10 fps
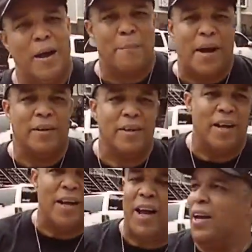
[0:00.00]
about
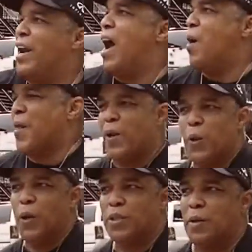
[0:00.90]
how they
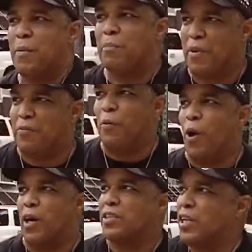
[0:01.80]
looked
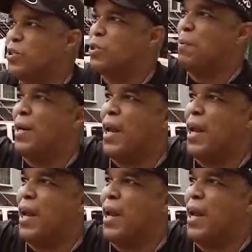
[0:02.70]
before, because they used to be